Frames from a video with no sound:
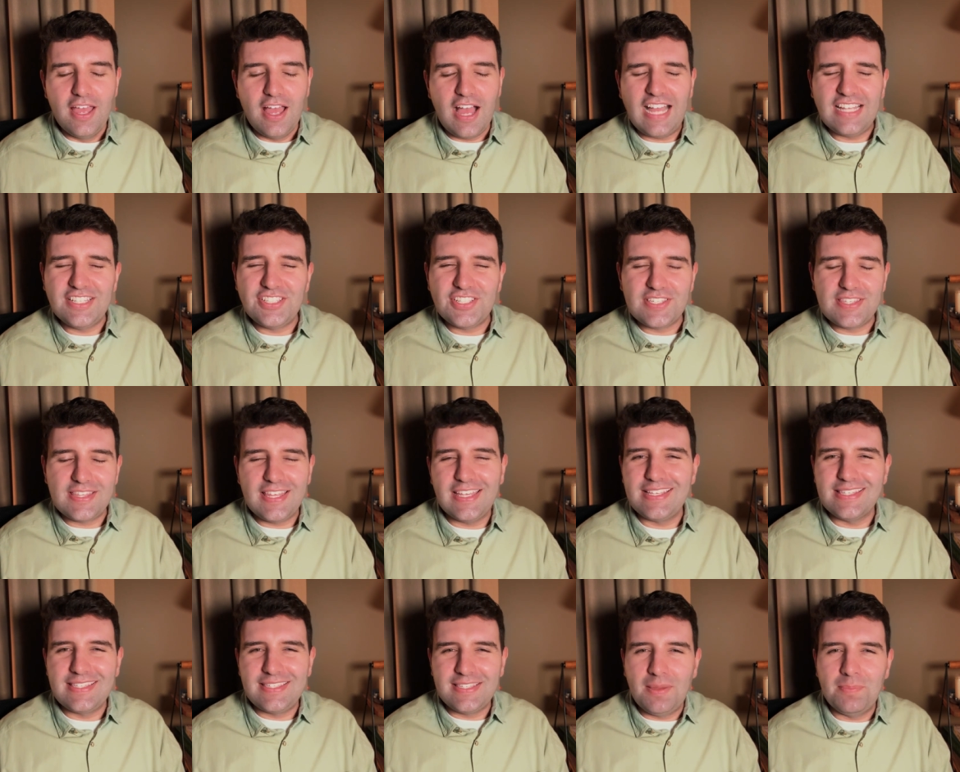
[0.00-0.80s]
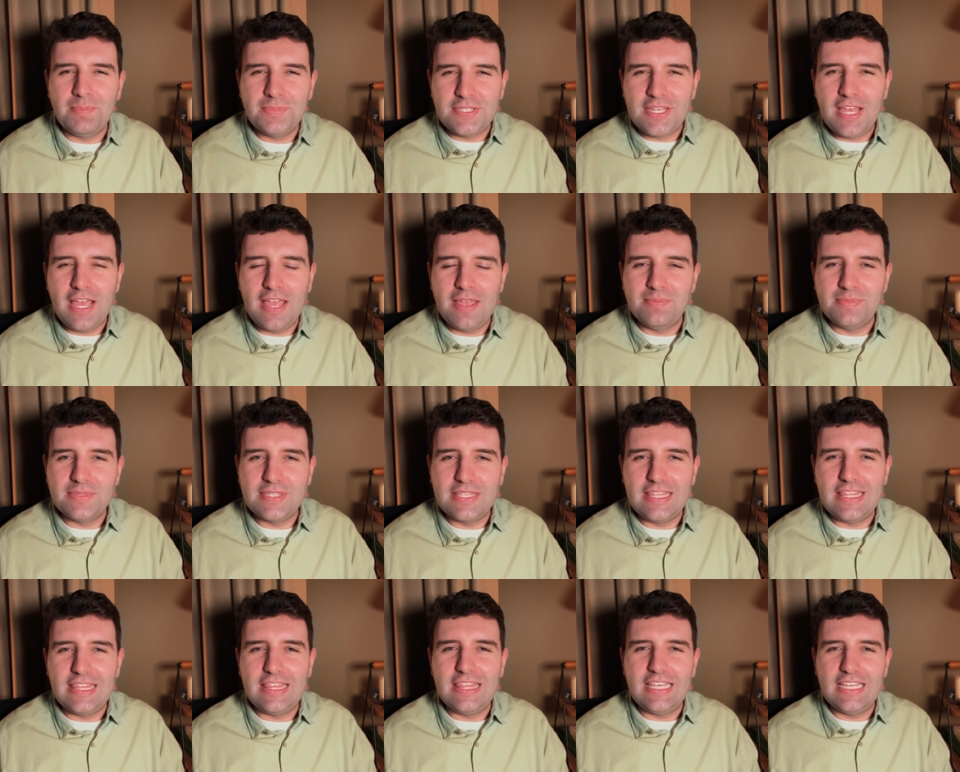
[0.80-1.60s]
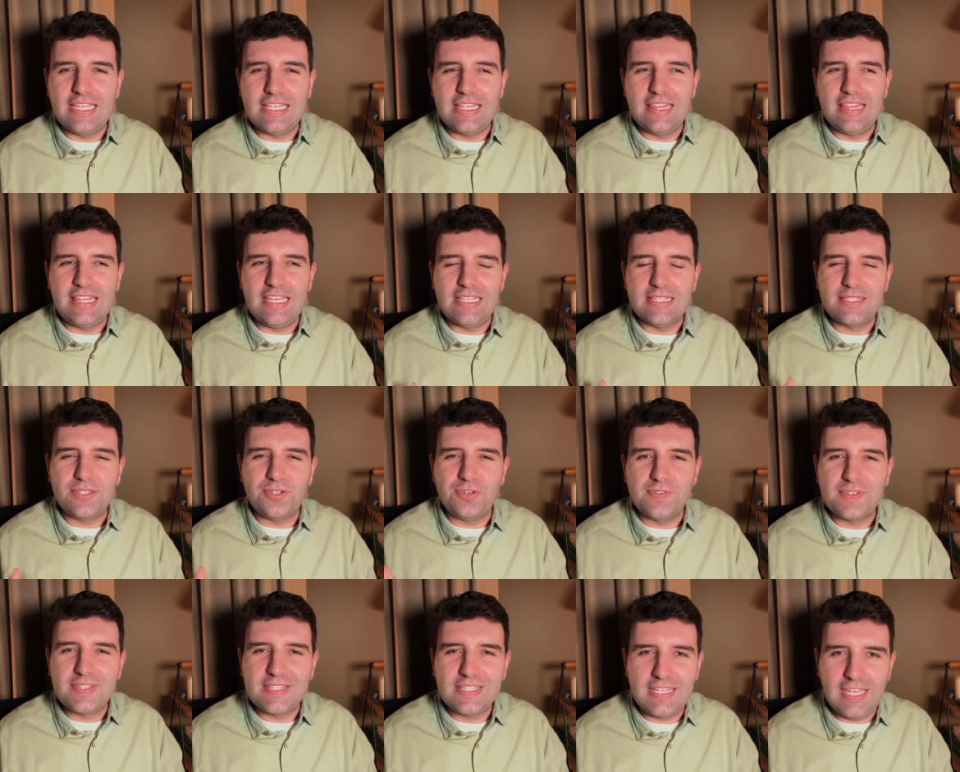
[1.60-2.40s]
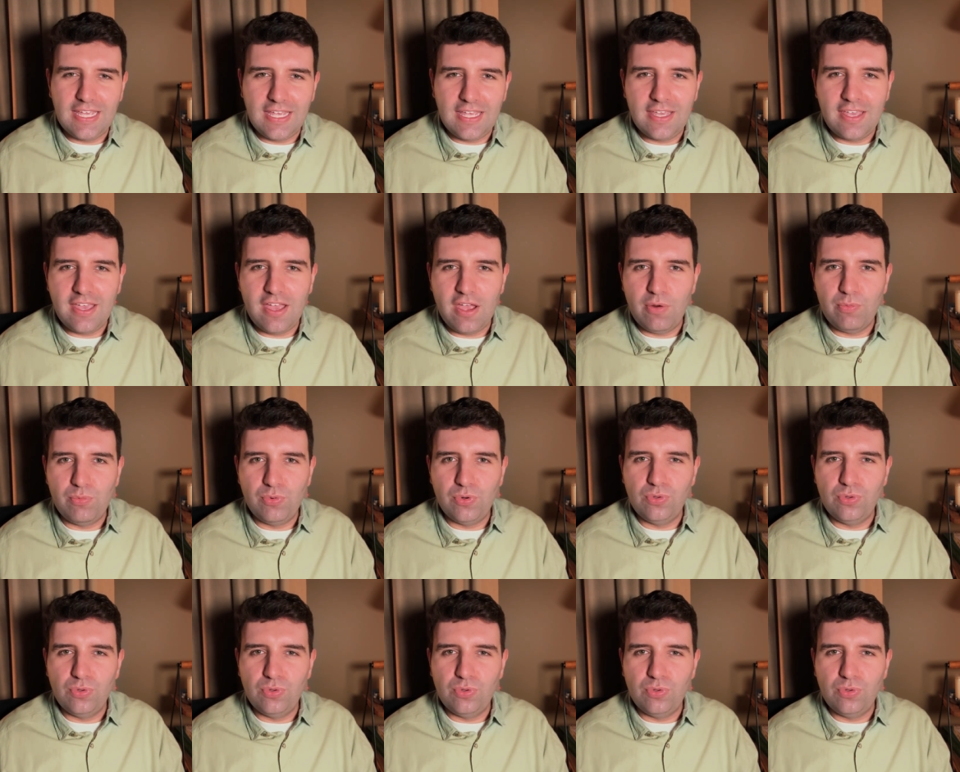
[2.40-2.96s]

I just think sometimes these sort of skincare